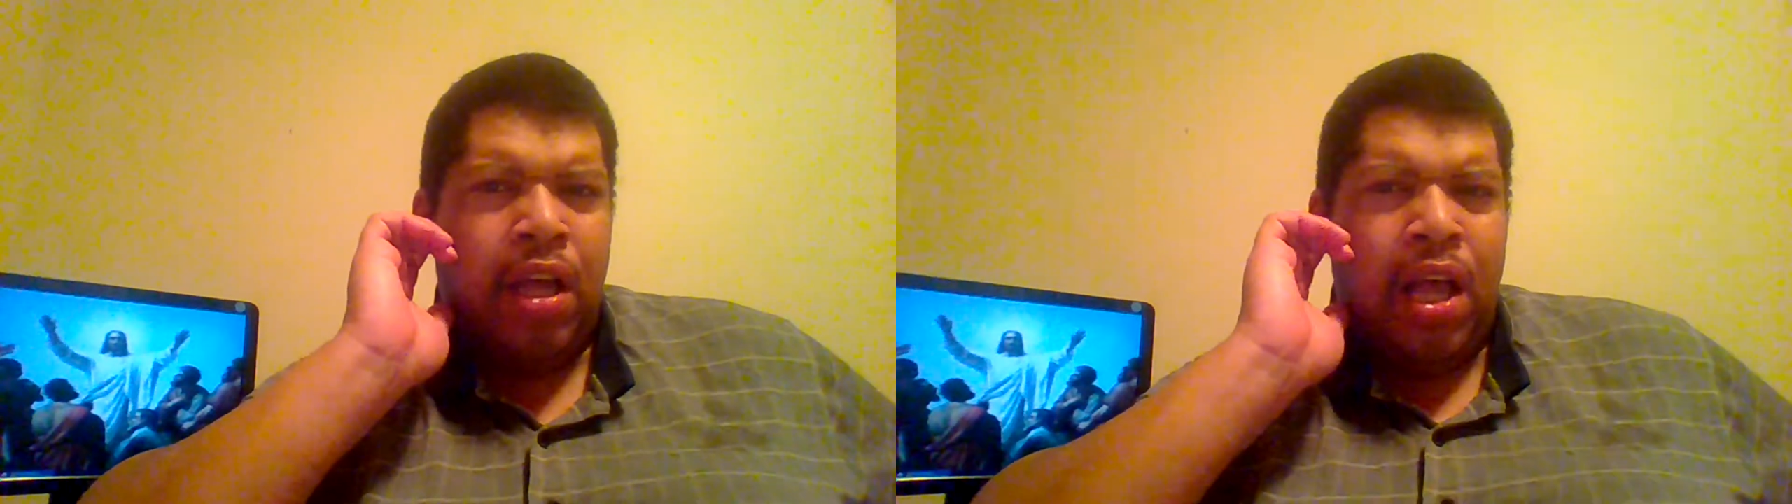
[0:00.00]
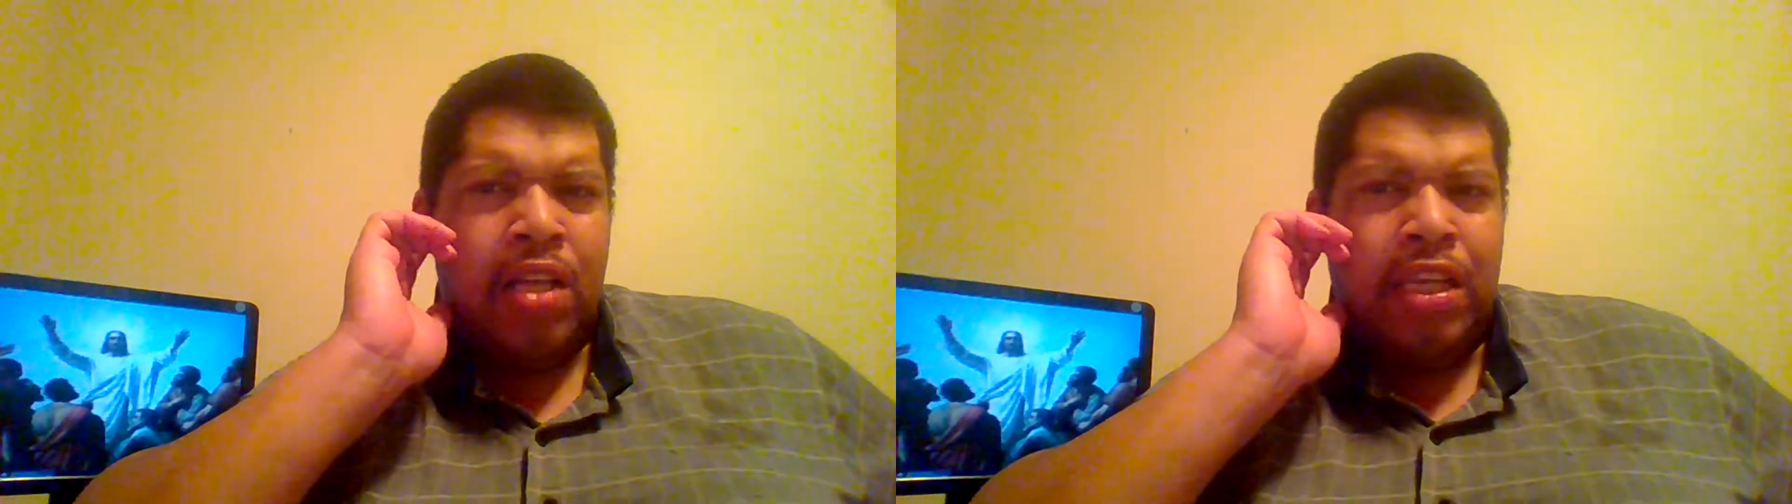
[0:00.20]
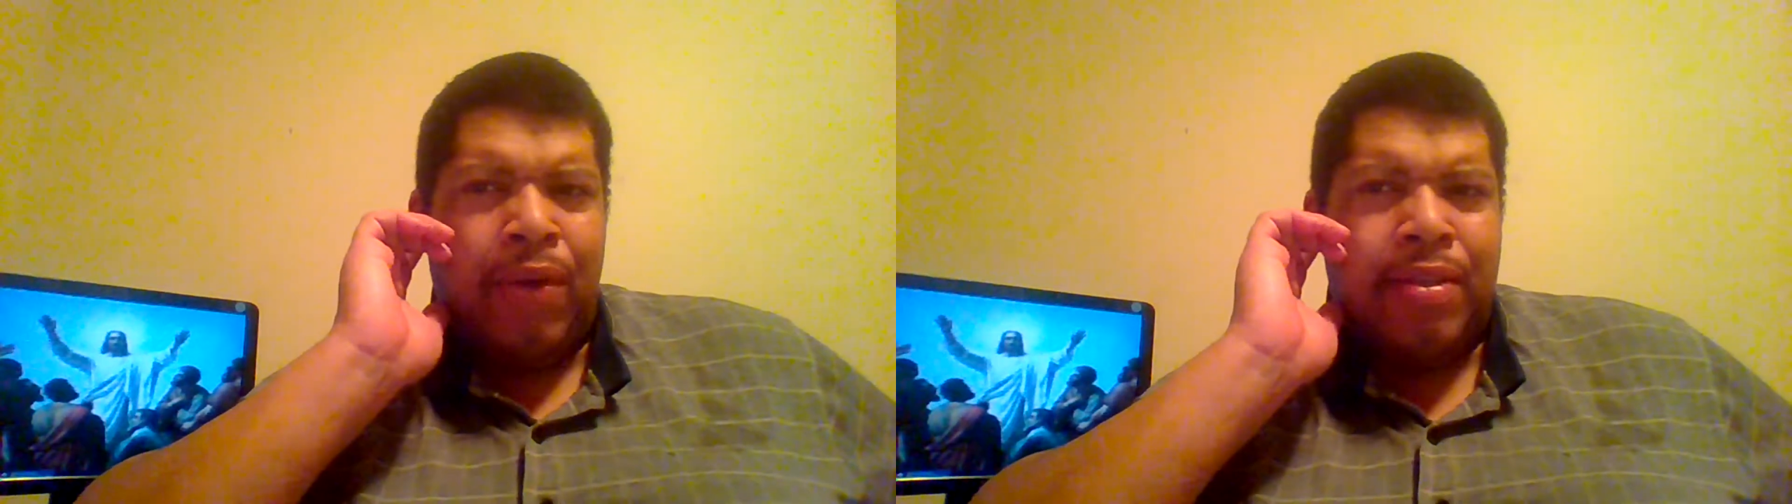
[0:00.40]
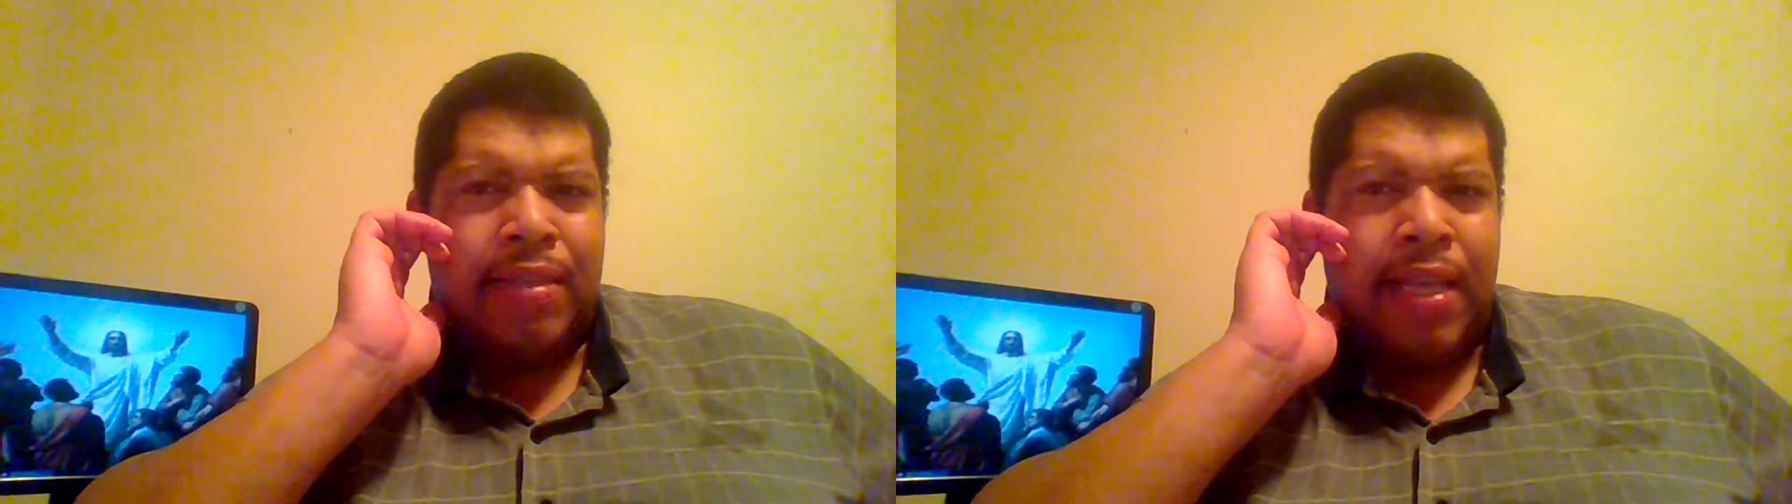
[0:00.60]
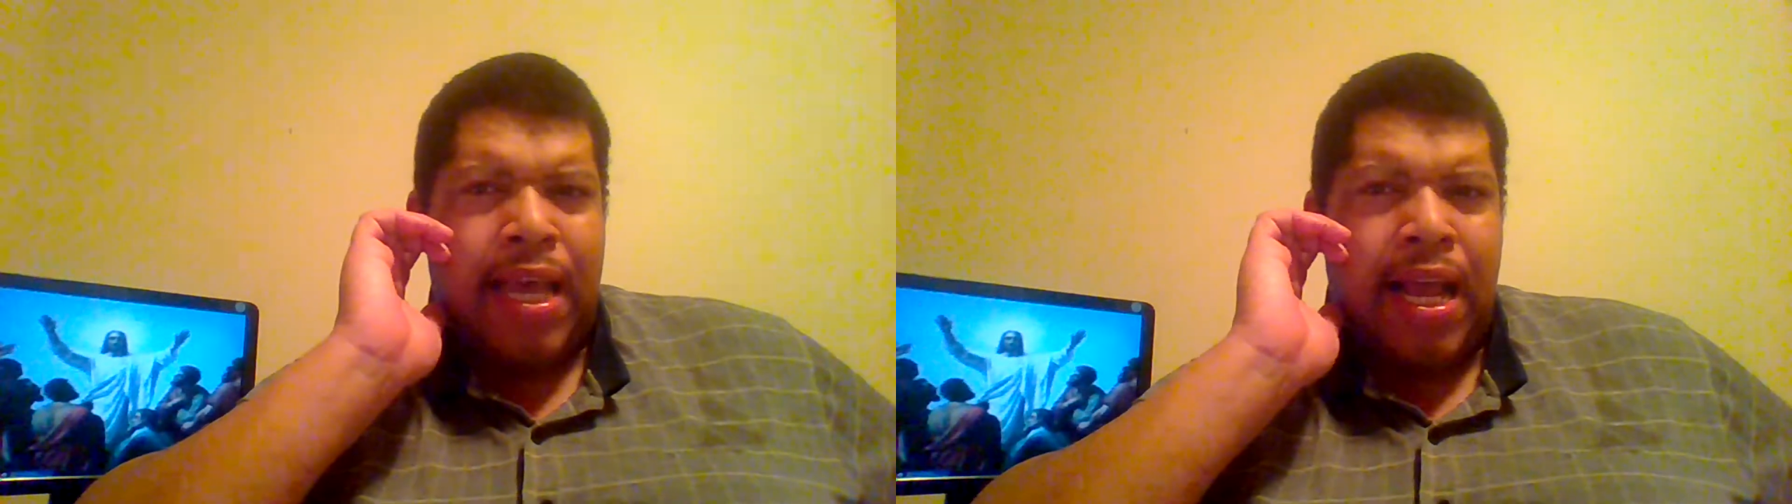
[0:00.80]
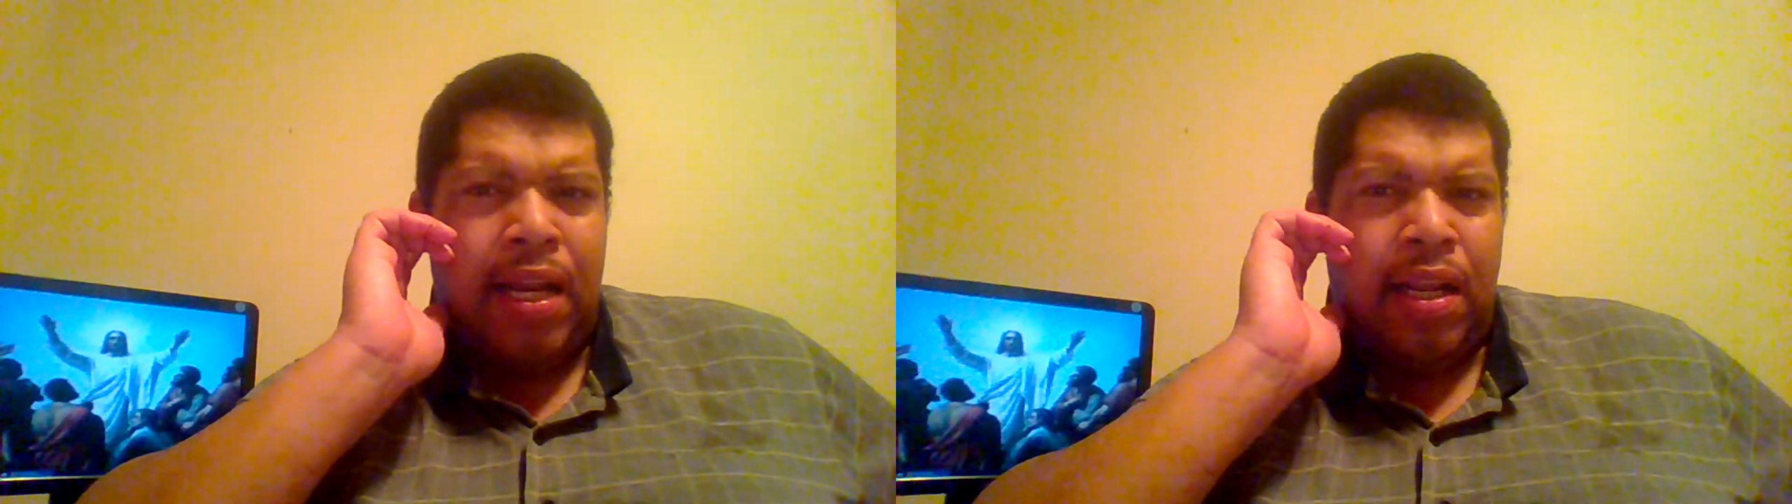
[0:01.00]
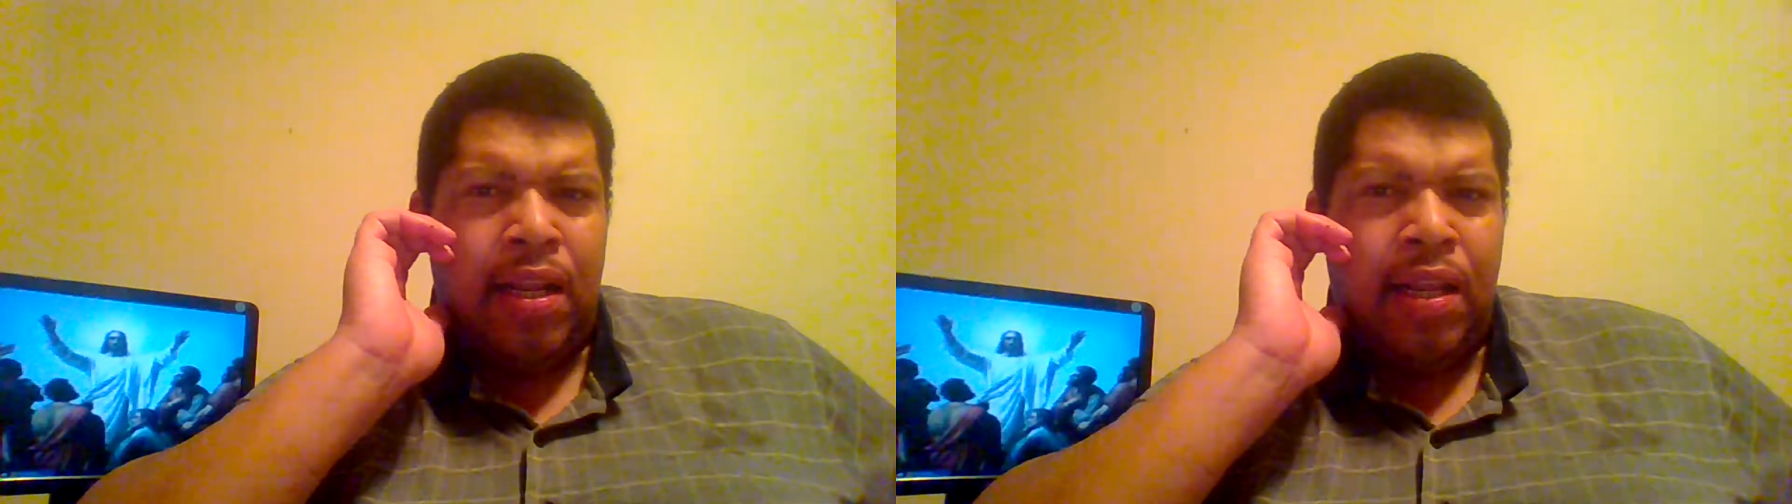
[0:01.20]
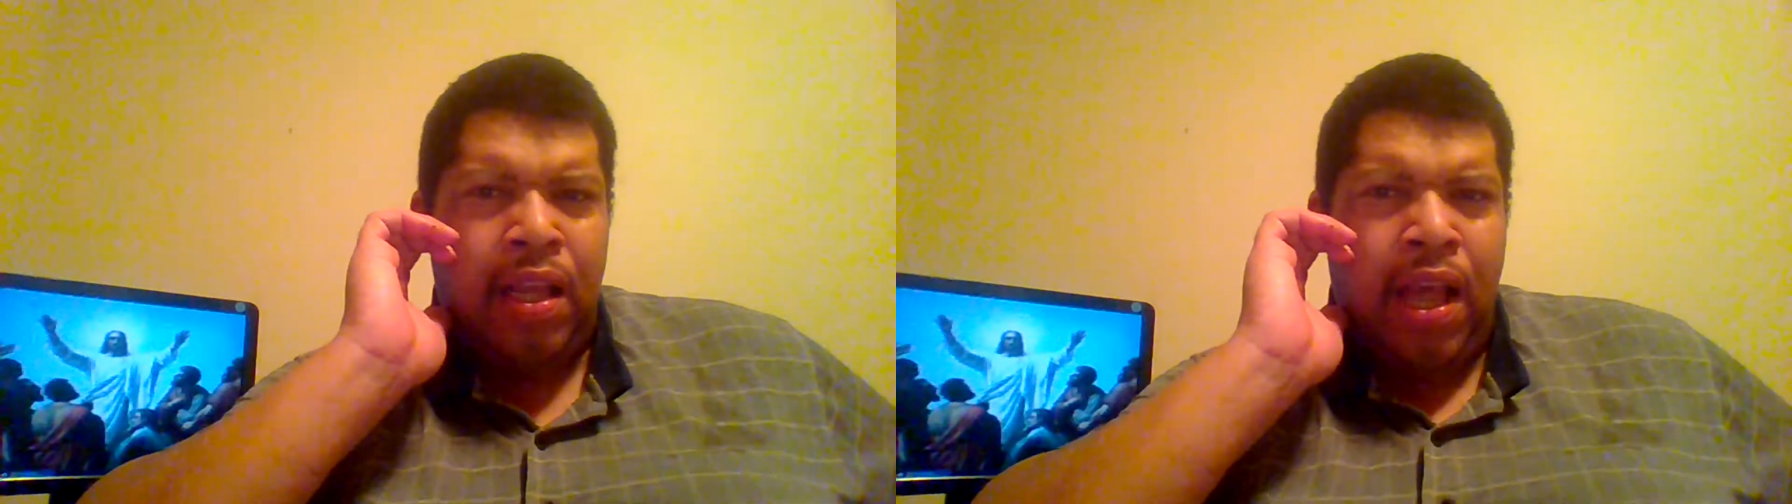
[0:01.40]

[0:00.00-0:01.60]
someone said,